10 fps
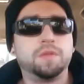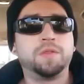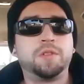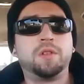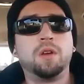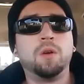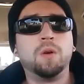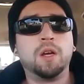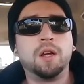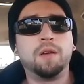
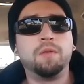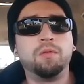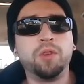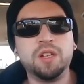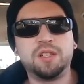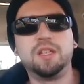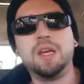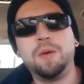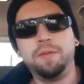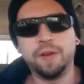So,
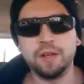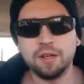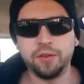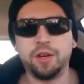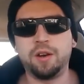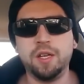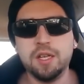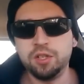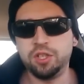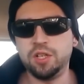recently we found out that our
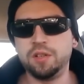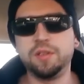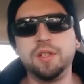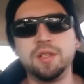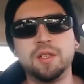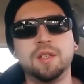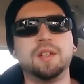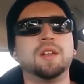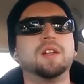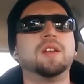heat shield
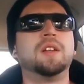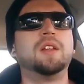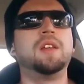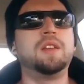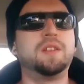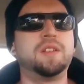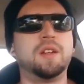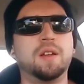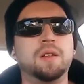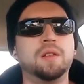is
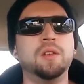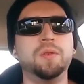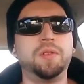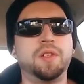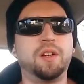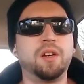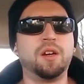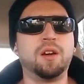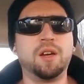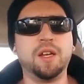loose on our
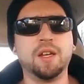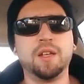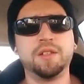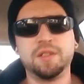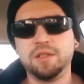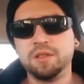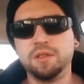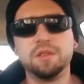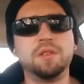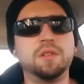car, I guess.
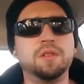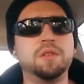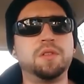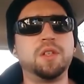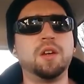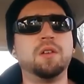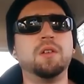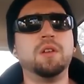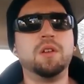So,